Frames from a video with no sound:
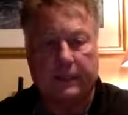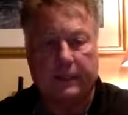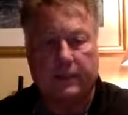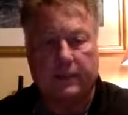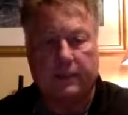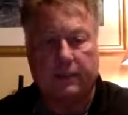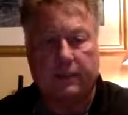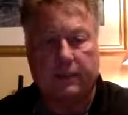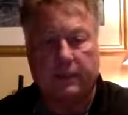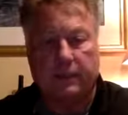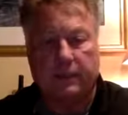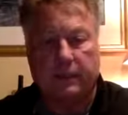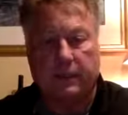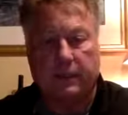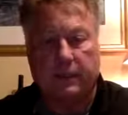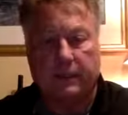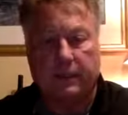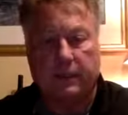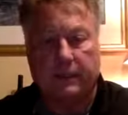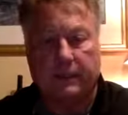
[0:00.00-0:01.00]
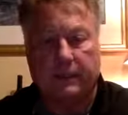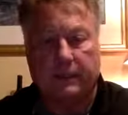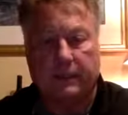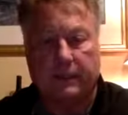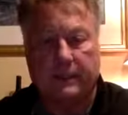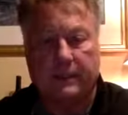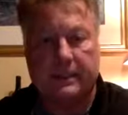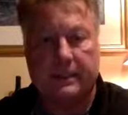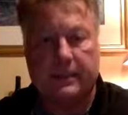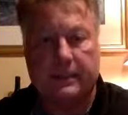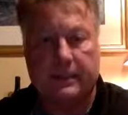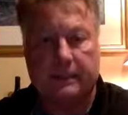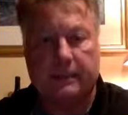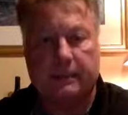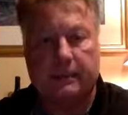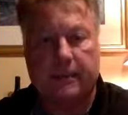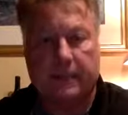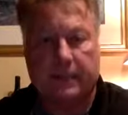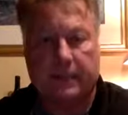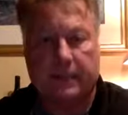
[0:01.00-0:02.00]
So only about
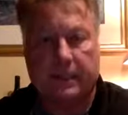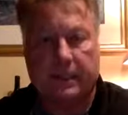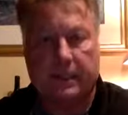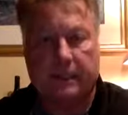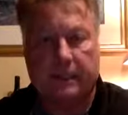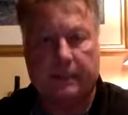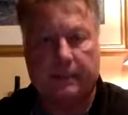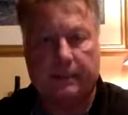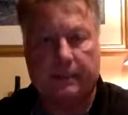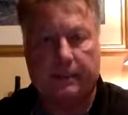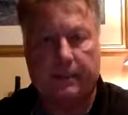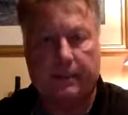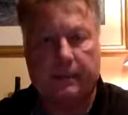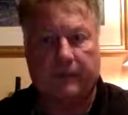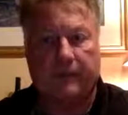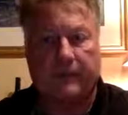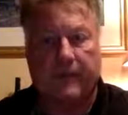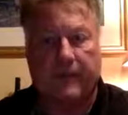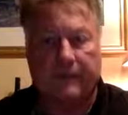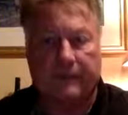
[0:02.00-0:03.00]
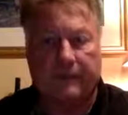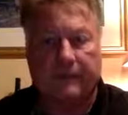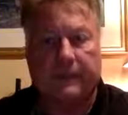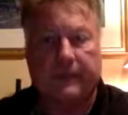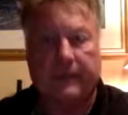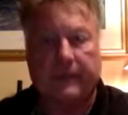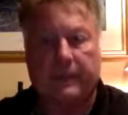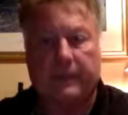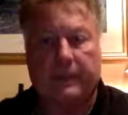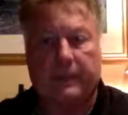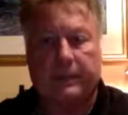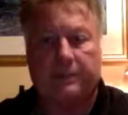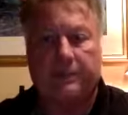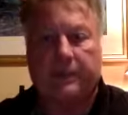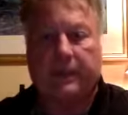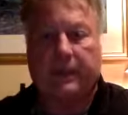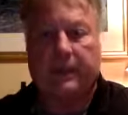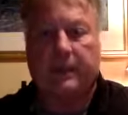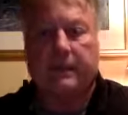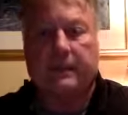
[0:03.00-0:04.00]
6% of Napa Valley is
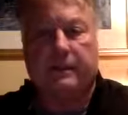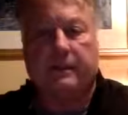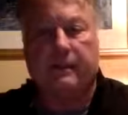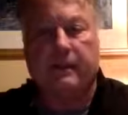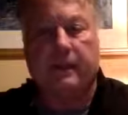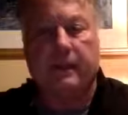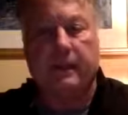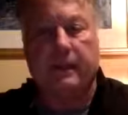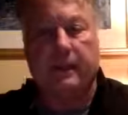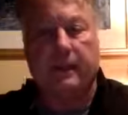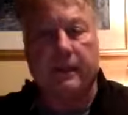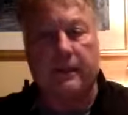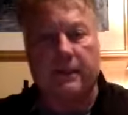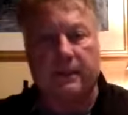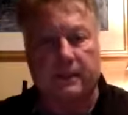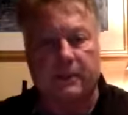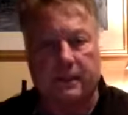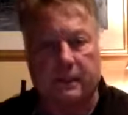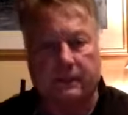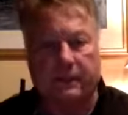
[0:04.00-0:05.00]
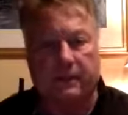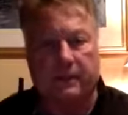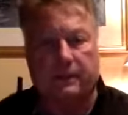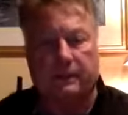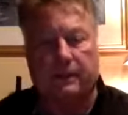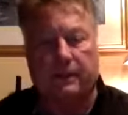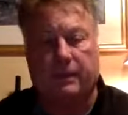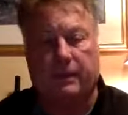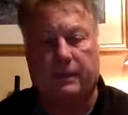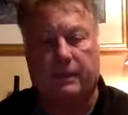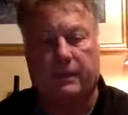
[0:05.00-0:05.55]
planted to Sauvignon Blanc.